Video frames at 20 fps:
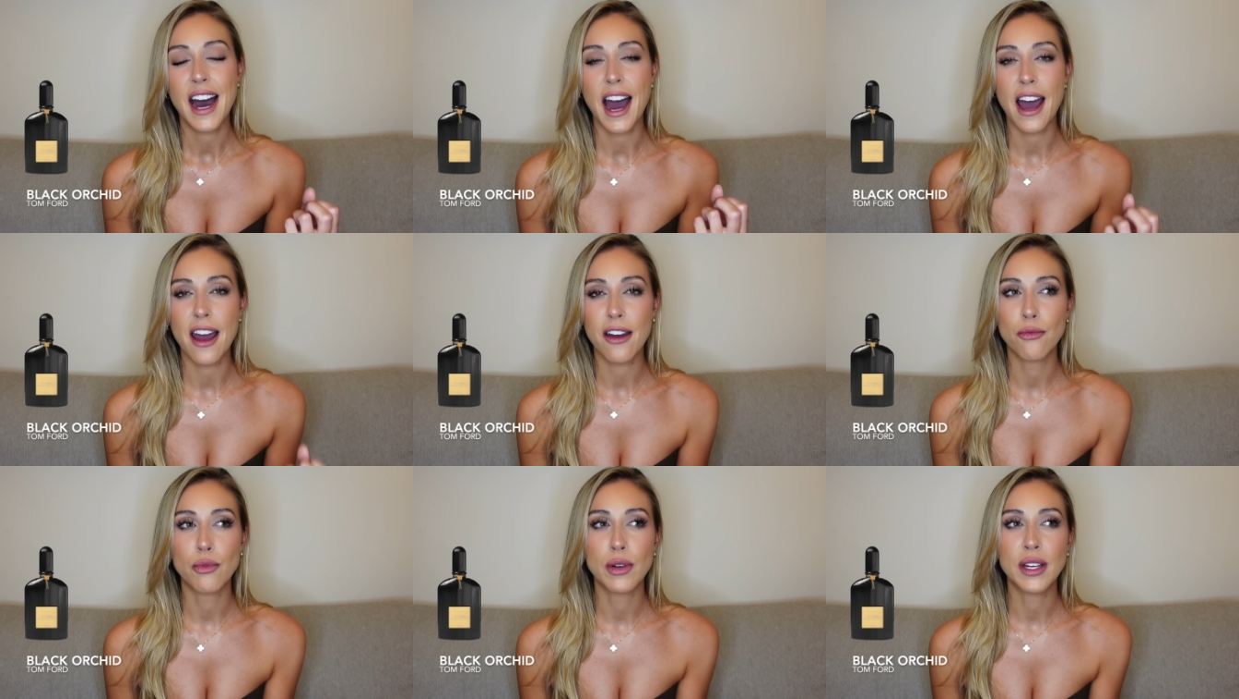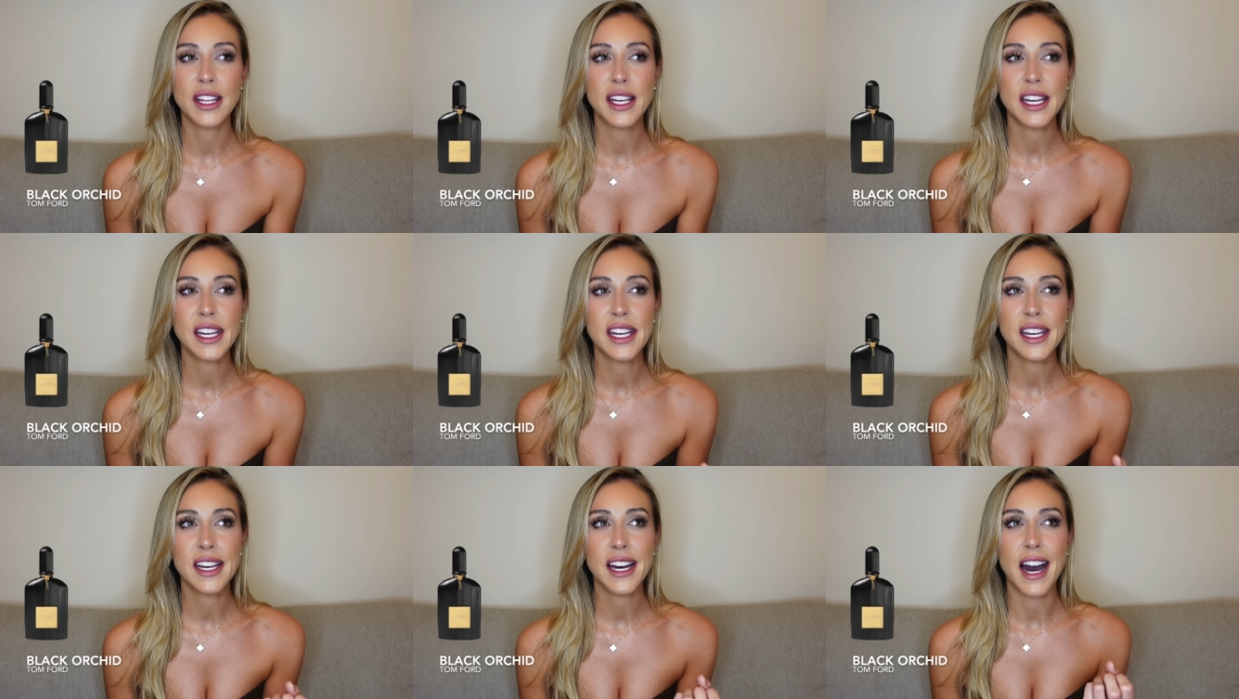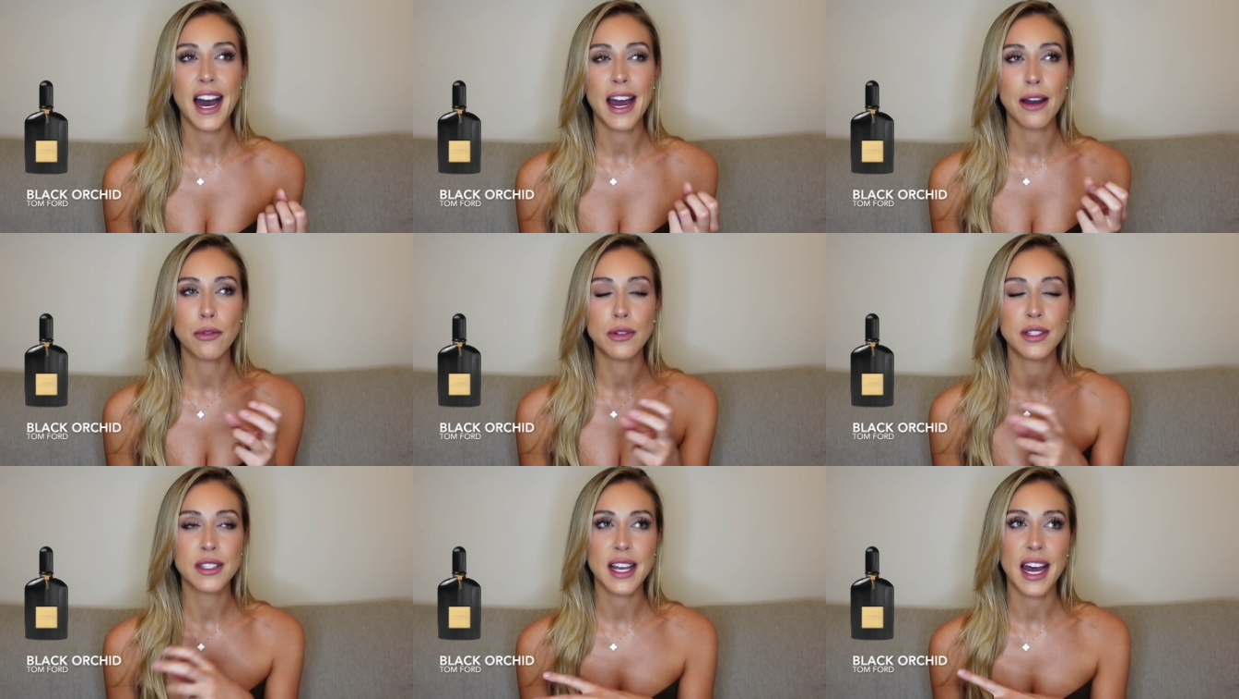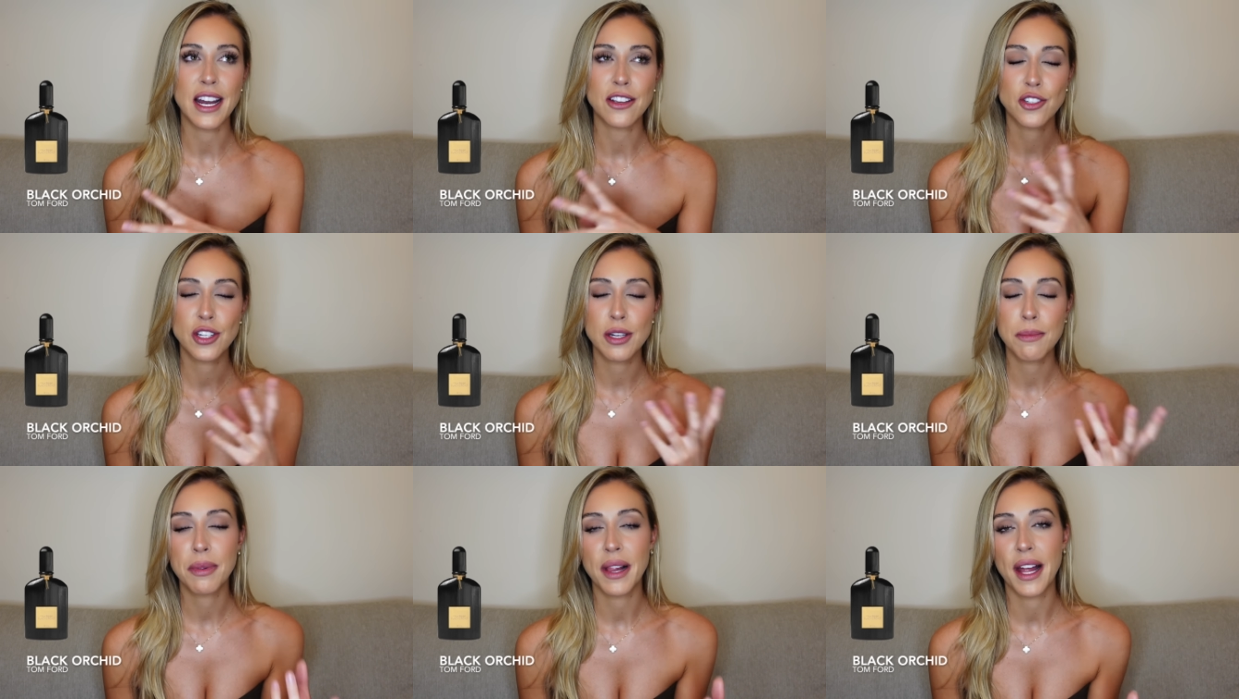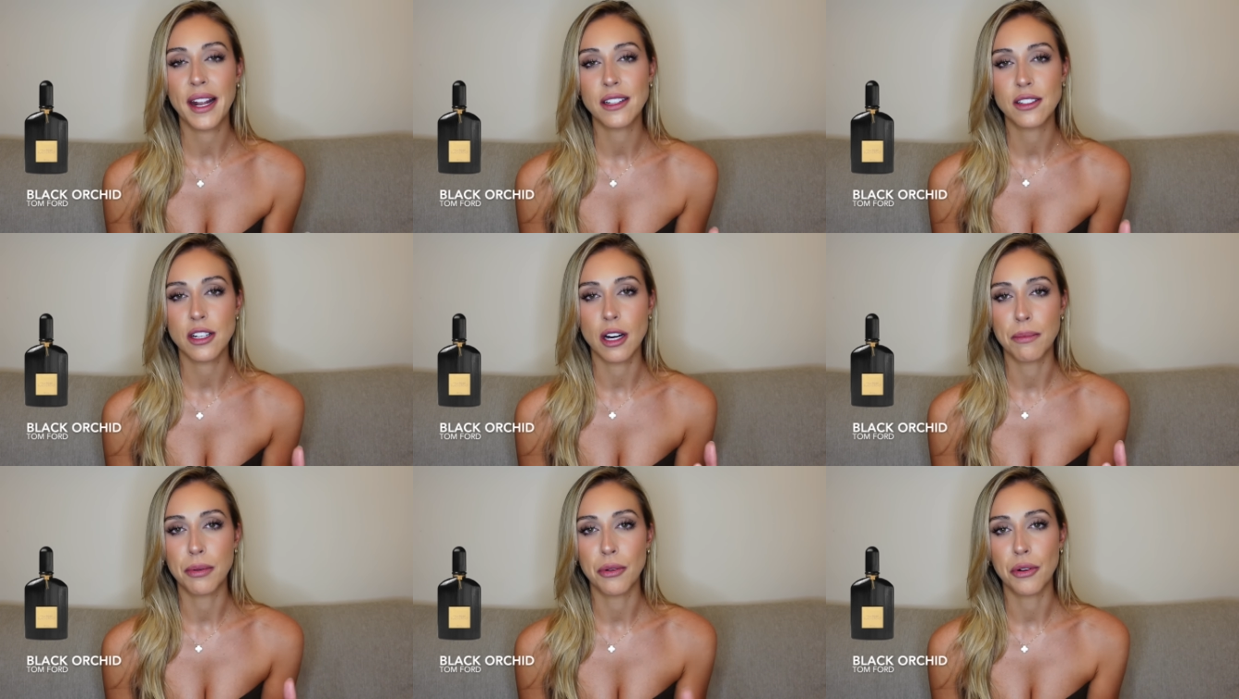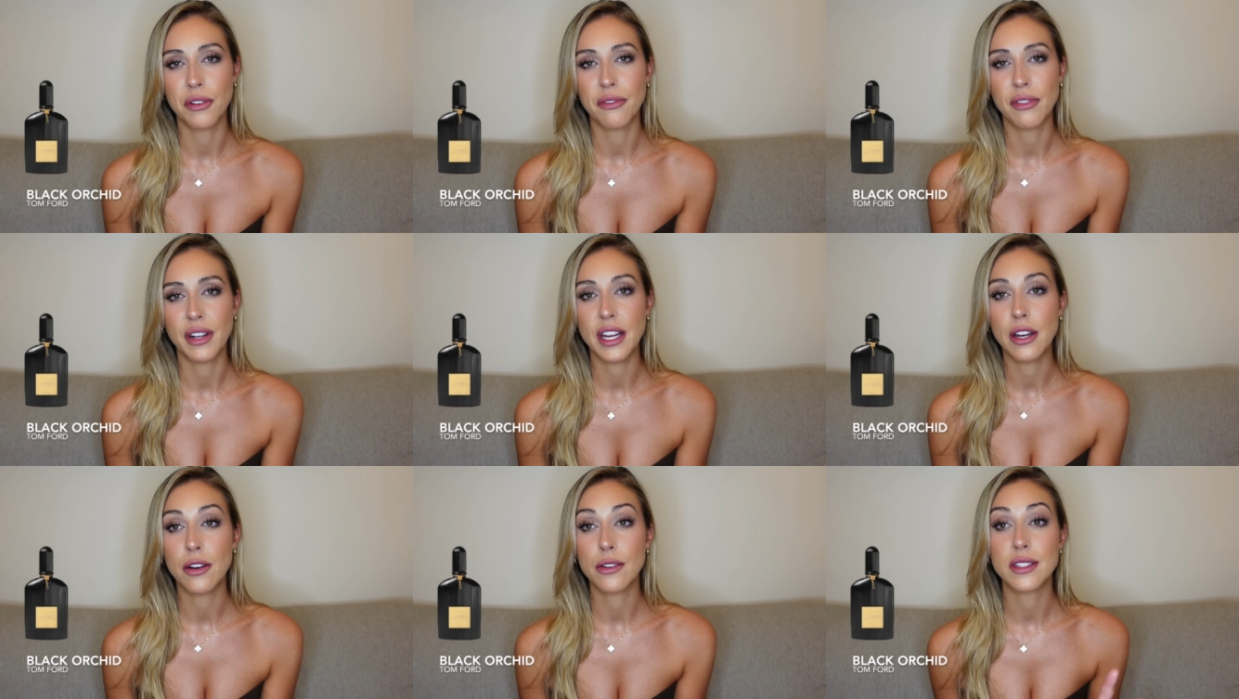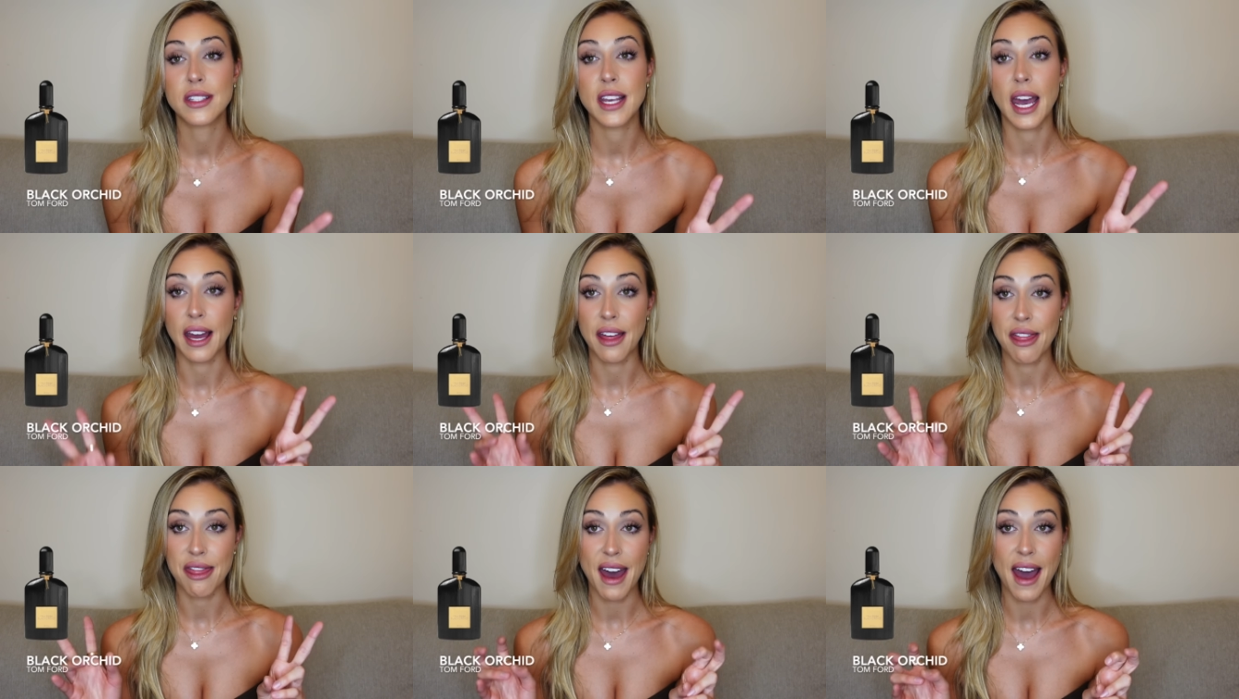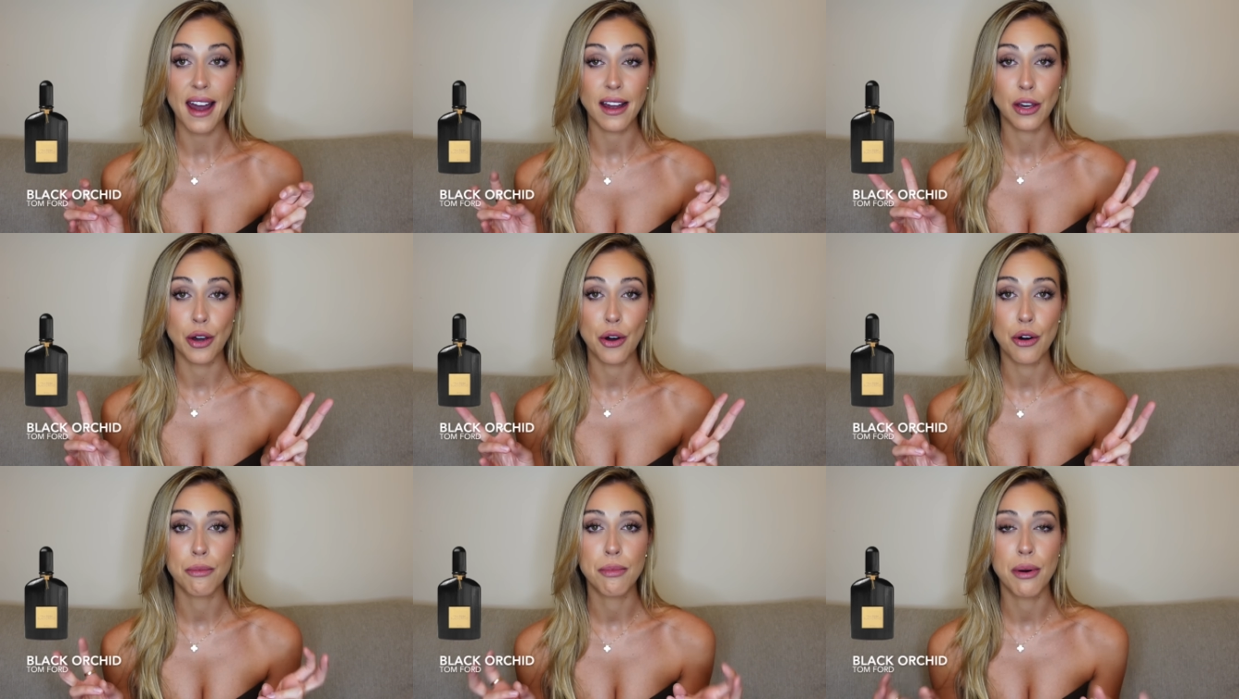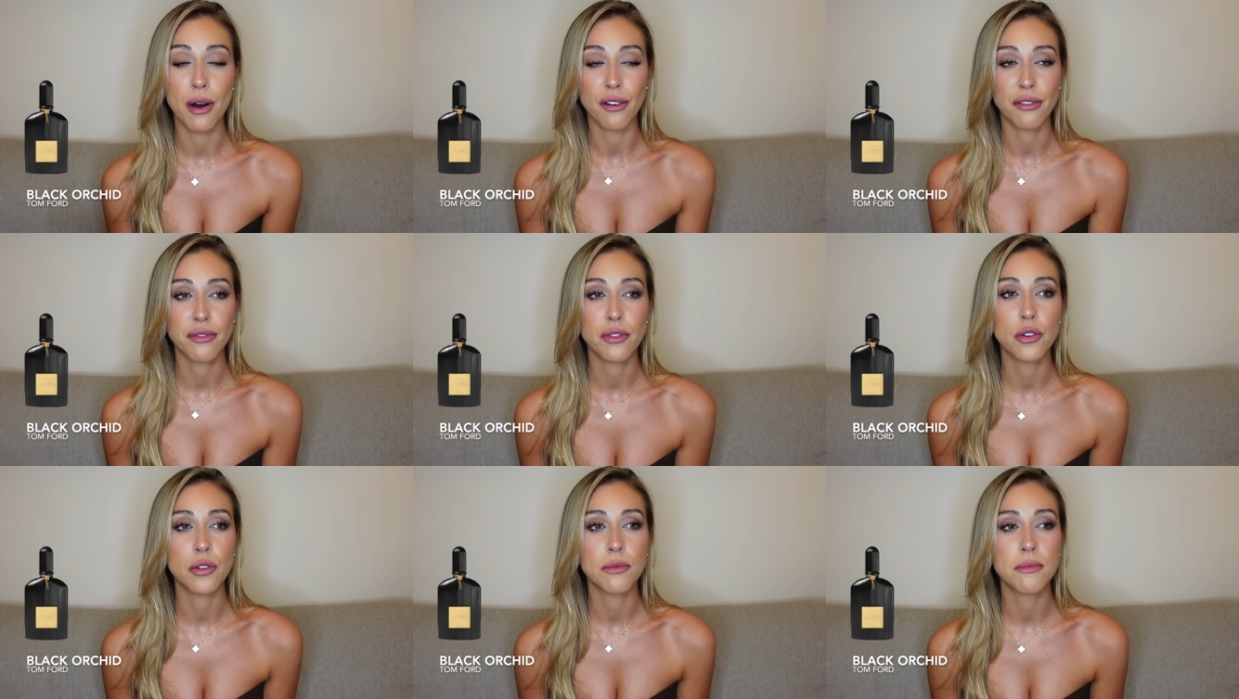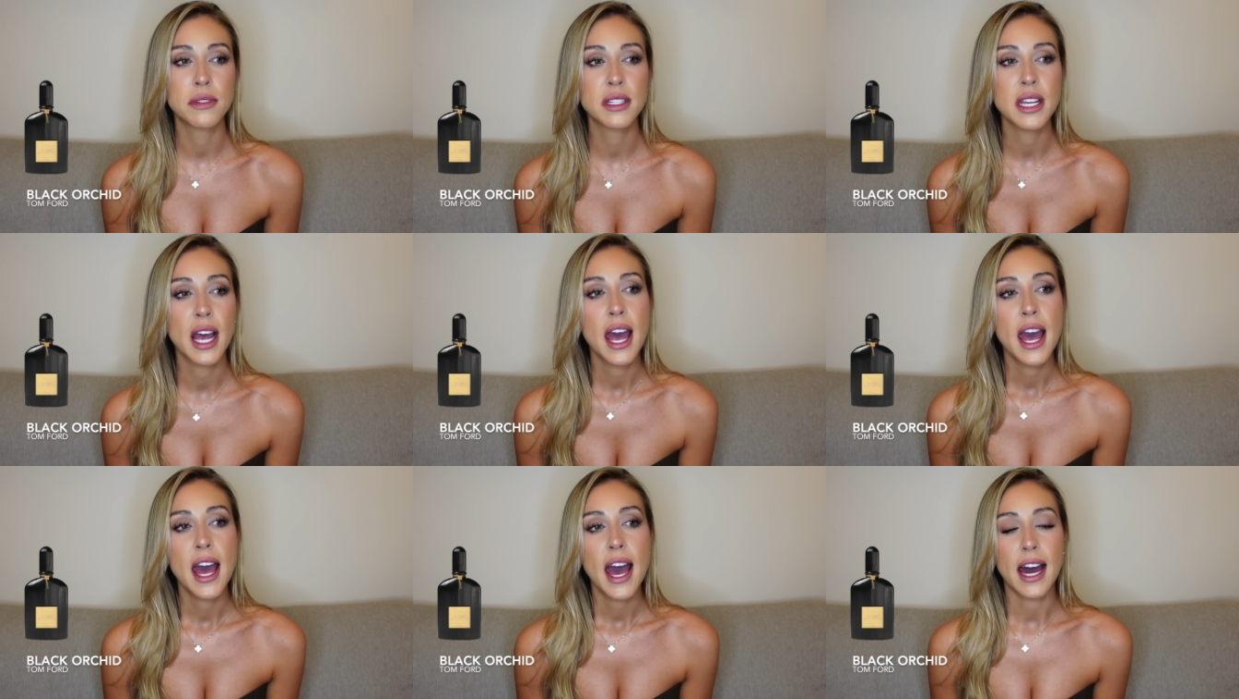I was actually planning to upload a video, it's like that girl perfumes,